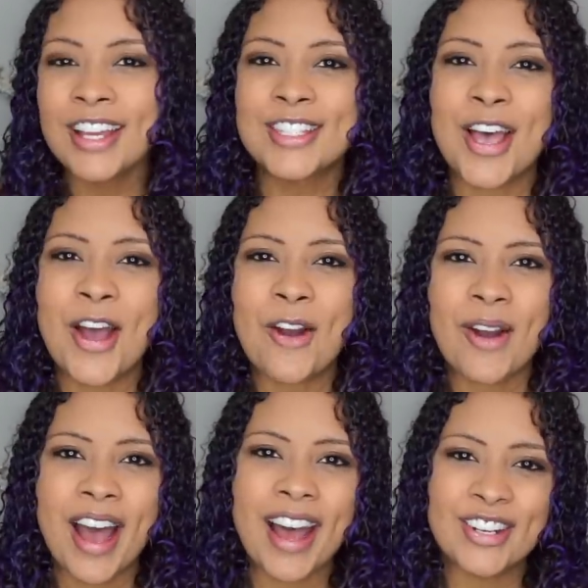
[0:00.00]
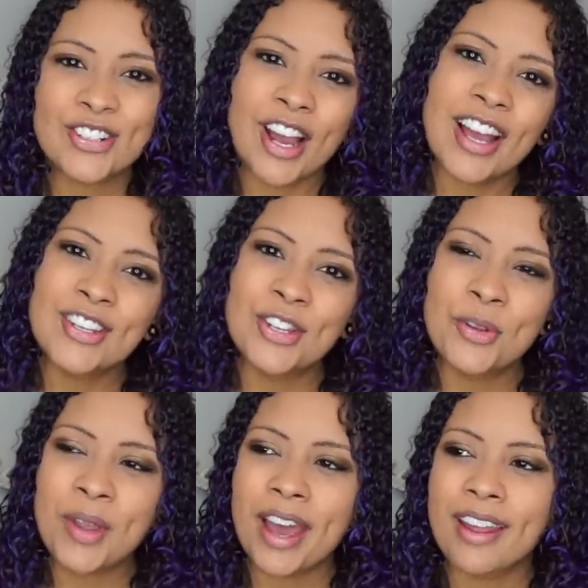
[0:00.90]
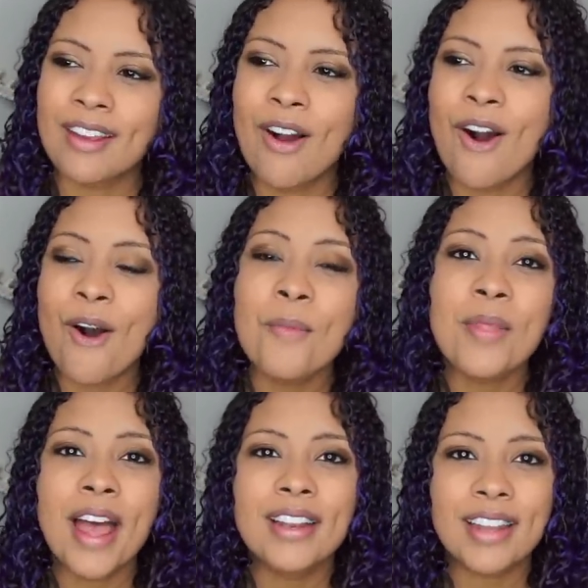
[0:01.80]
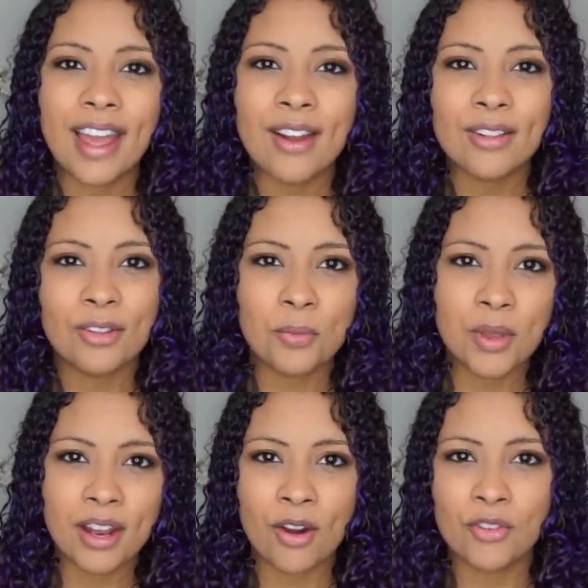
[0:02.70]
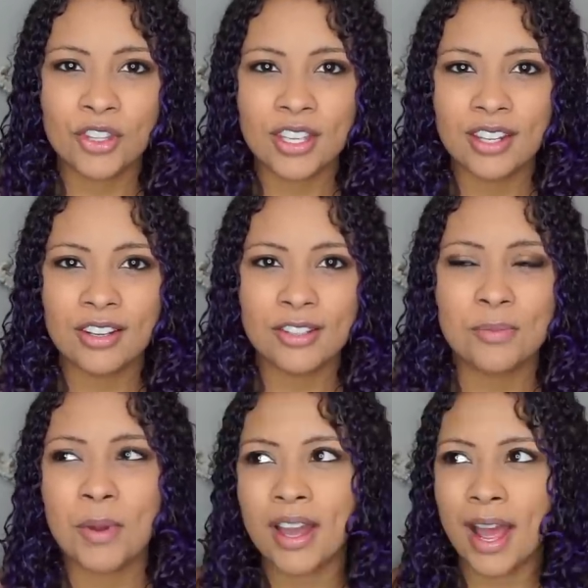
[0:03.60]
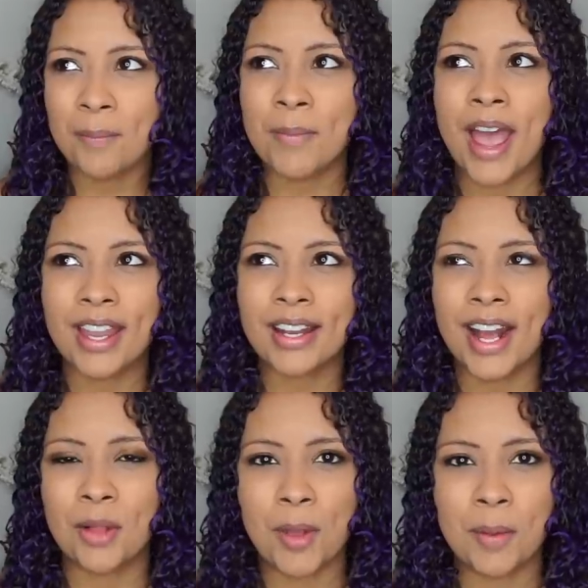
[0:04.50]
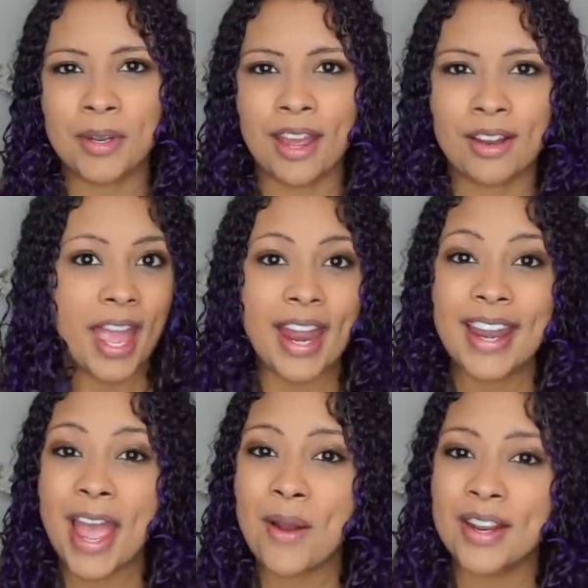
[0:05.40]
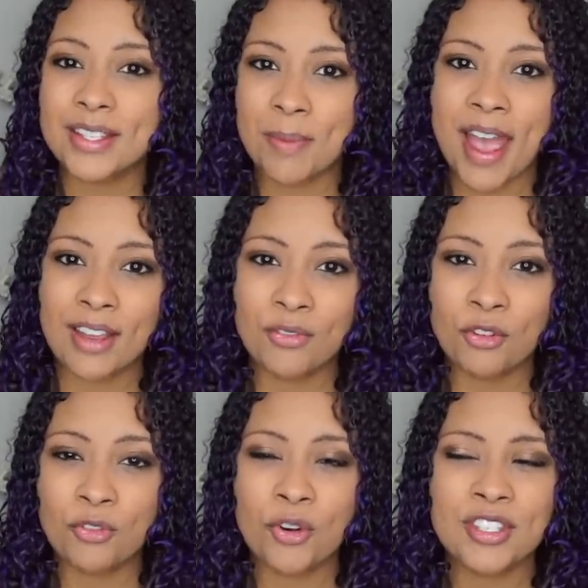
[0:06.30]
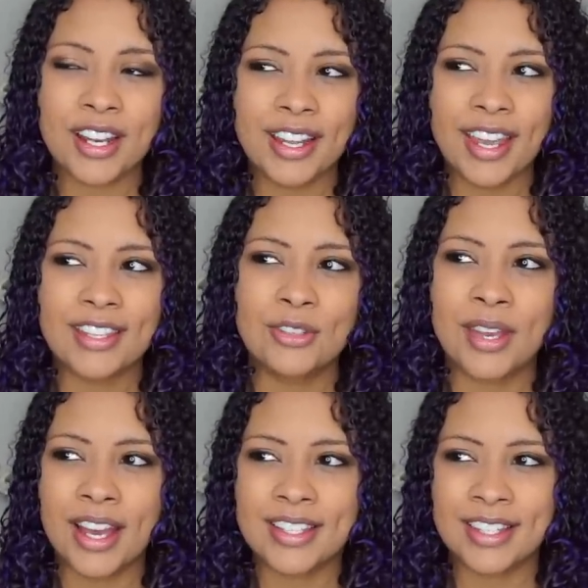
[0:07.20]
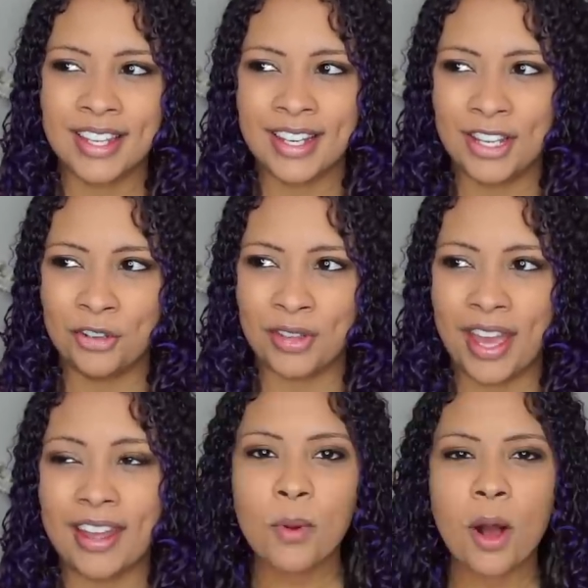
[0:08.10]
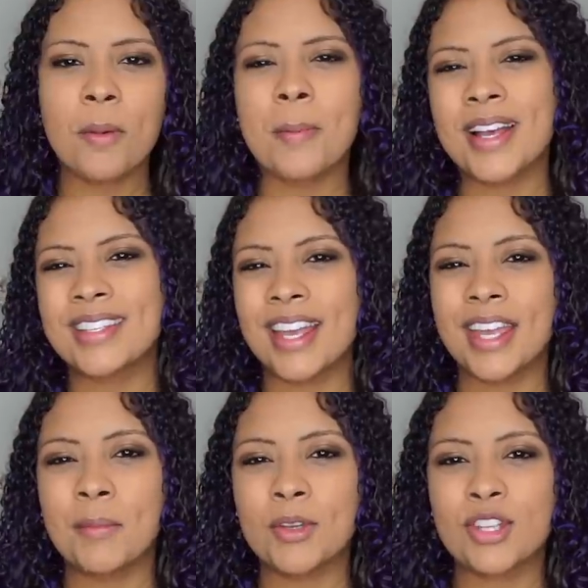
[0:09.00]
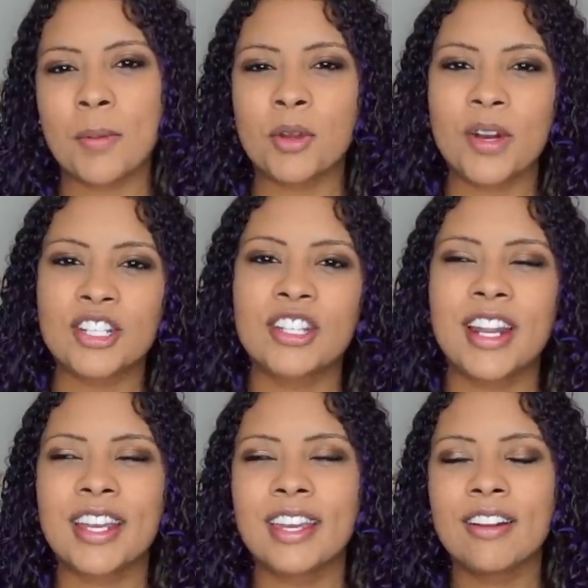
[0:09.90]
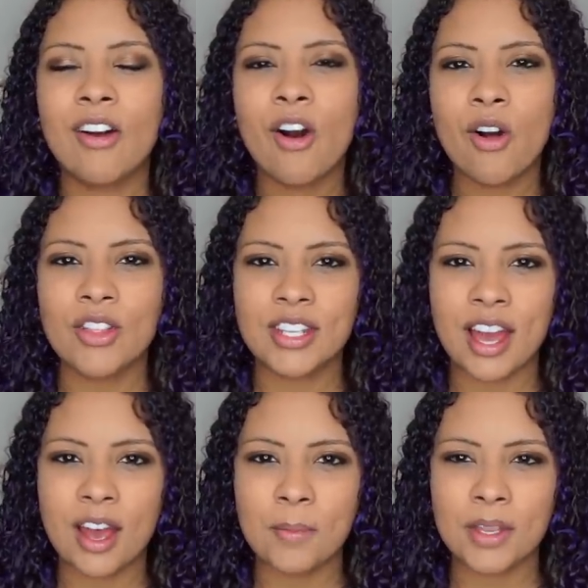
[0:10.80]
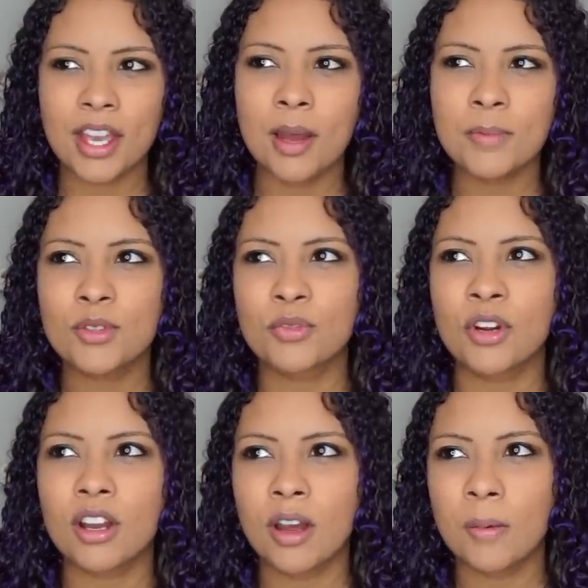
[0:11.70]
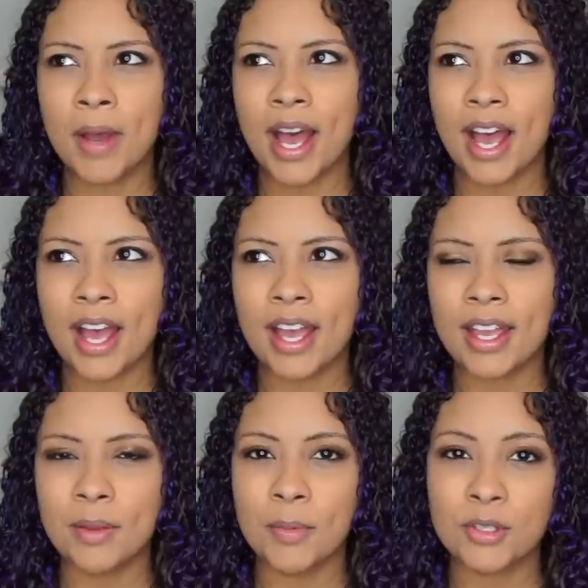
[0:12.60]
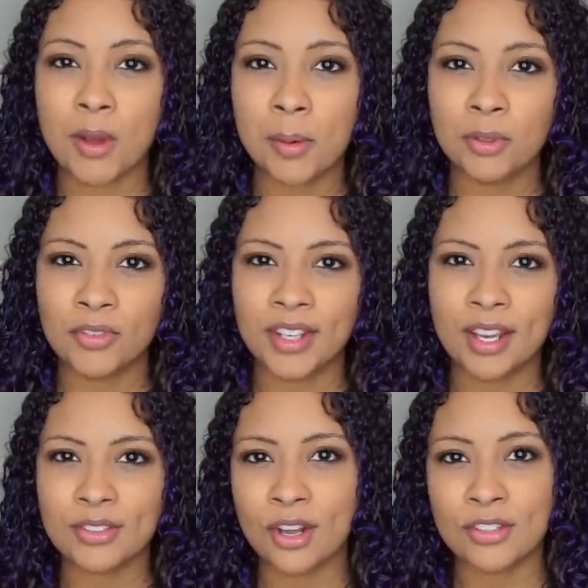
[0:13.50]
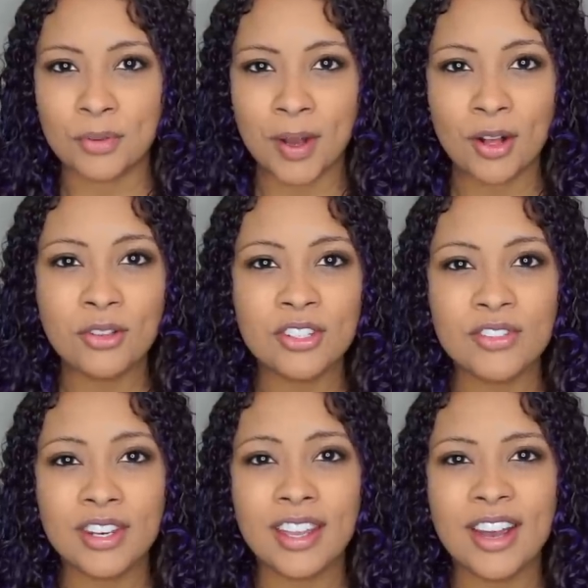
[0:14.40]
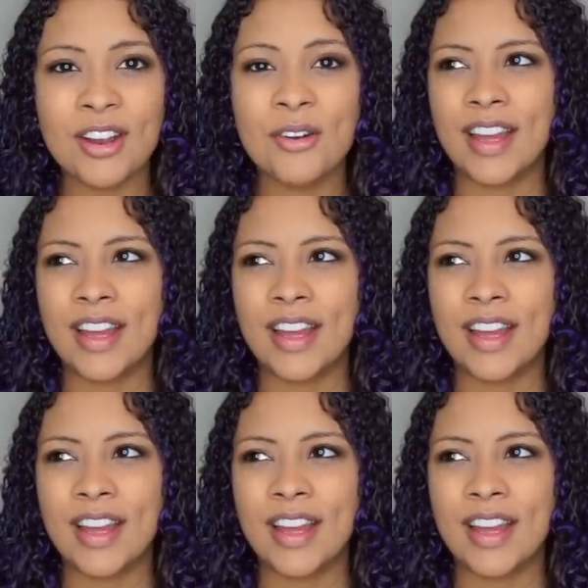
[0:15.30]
So I tried to kind of calm that down a little bit over the years, but I'm back in Alabama now. And now it is back in full force, and I guess you guys can hear that. Probably my second most common question that I get all the time comes from my most popular videos, also my oldest video.